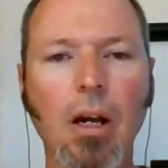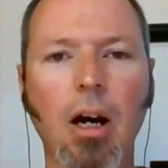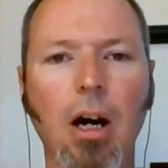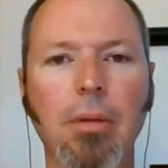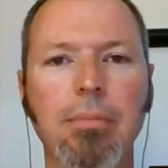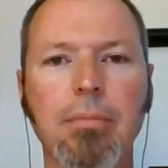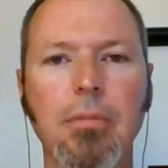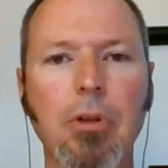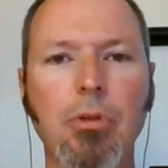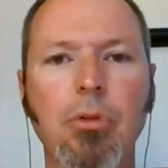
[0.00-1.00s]
Um,
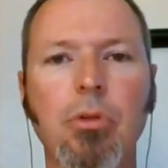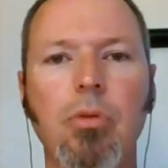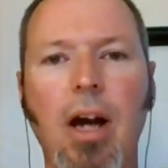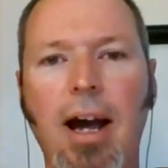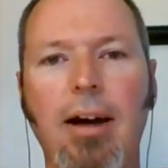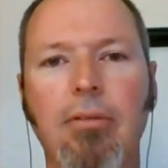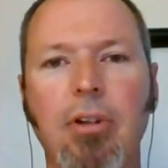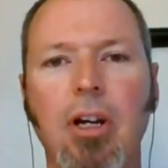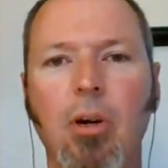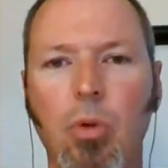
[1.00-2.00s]
you
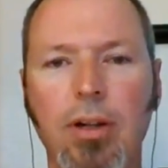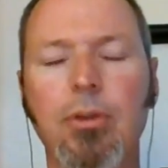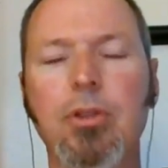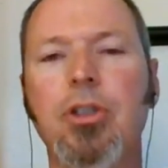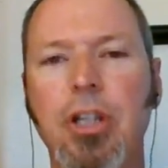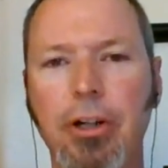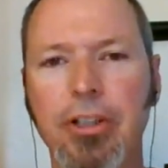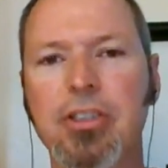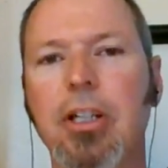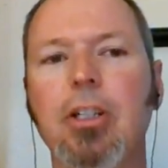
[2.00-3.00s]
have whatever
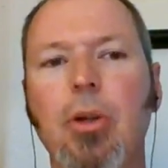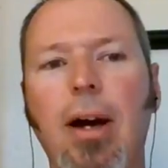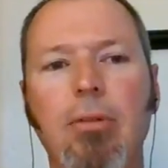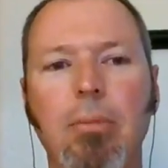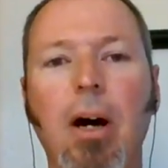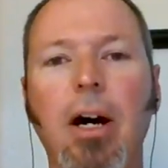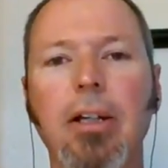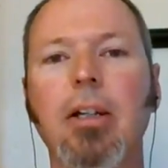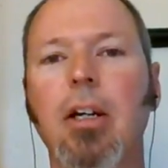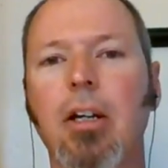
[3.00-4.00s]
generic setting you have in
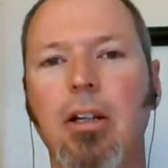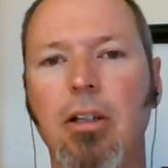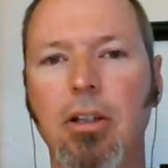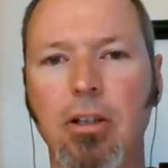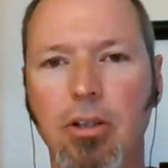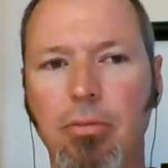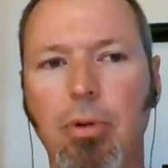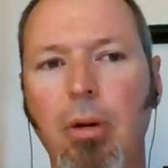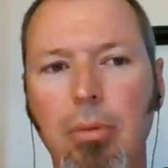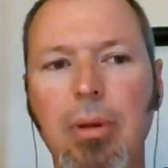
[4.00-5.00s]
mind, you've
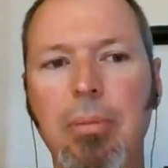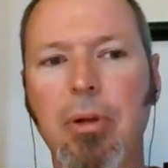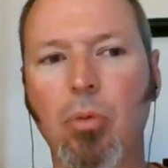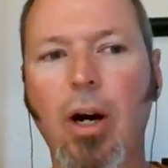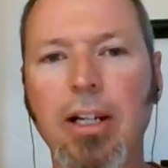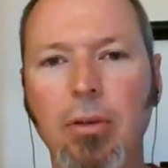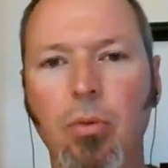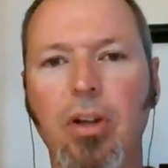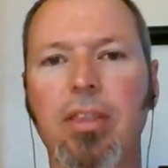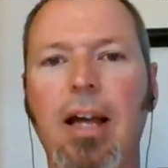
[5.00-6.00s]
probably been
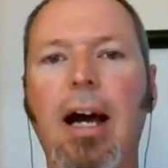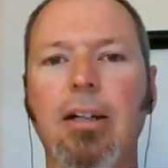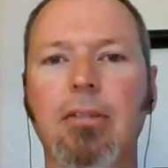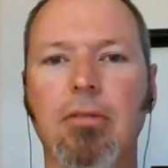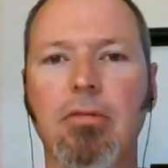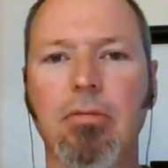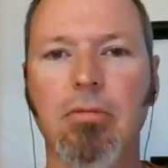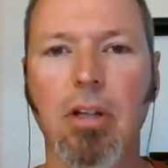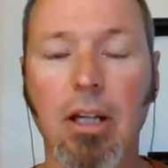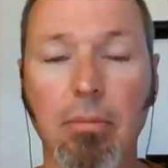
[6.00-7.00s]
writing with that
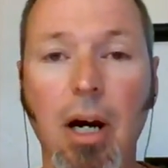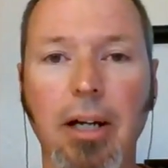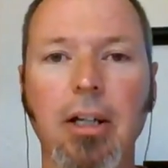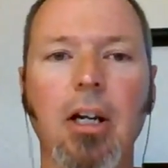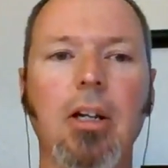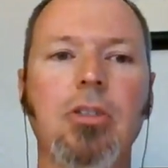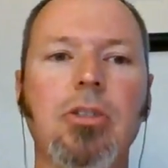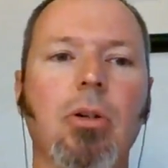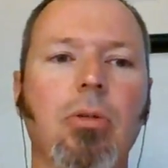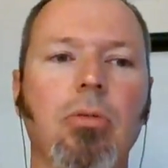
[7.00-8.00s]
in mind.
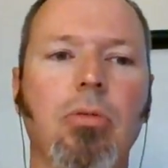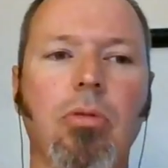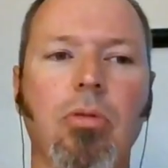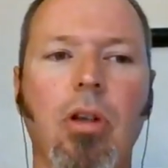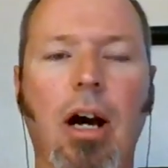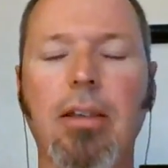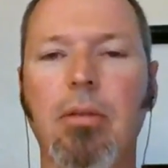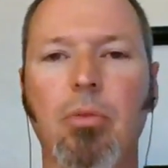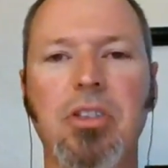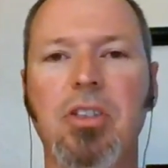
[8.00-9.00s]
So I
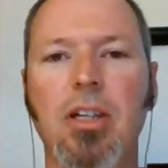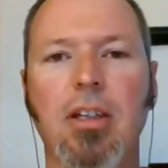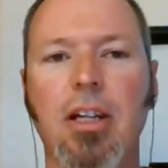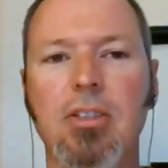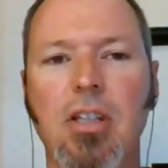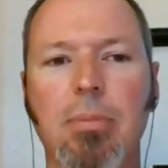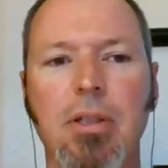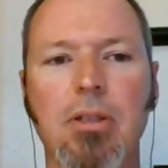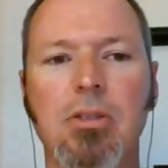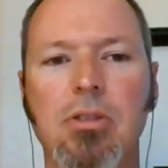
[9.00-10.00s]
would say the next step
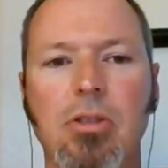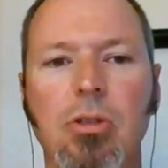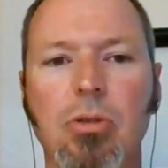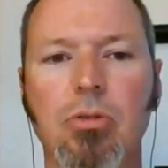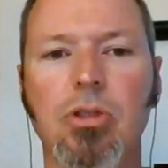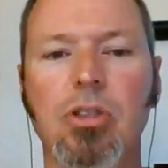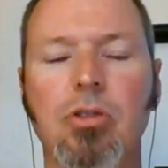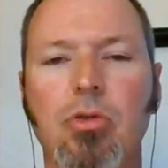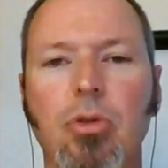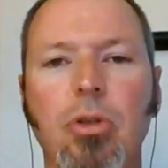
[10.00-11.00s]
is to
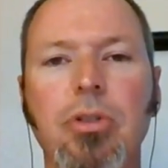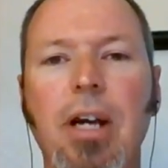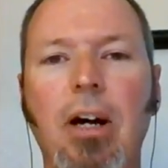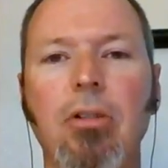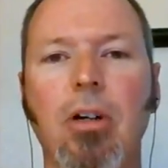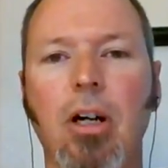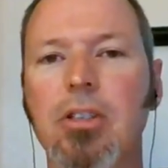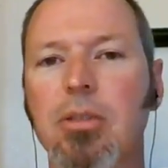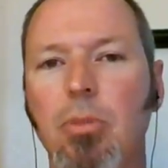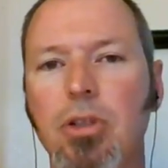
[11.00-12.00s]
just drill down
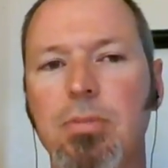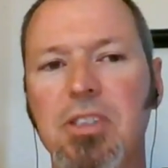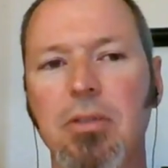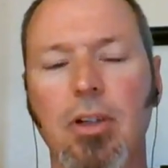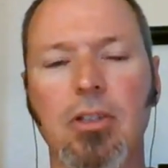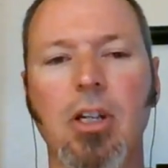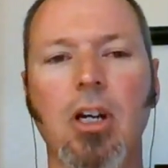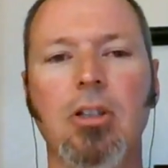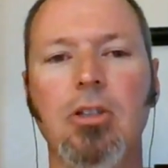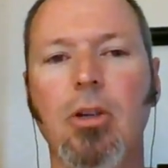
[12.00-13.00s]
on some more specifics.
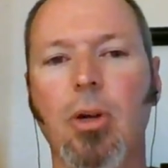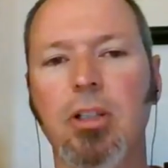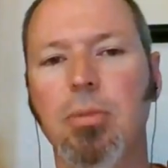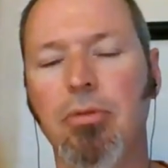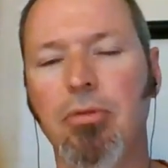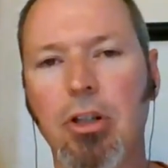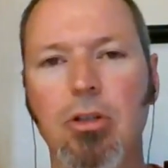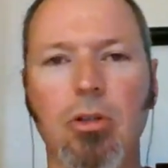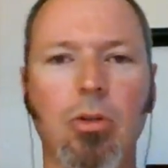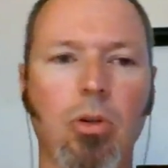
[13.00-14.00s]
Do you want it to be
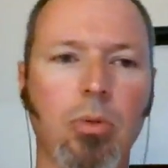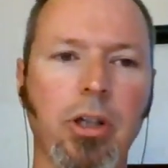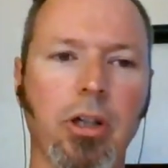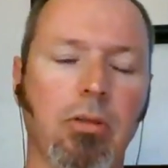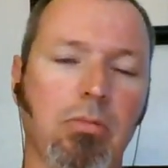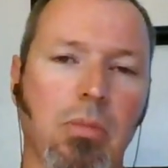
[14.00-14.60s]
fictional or real?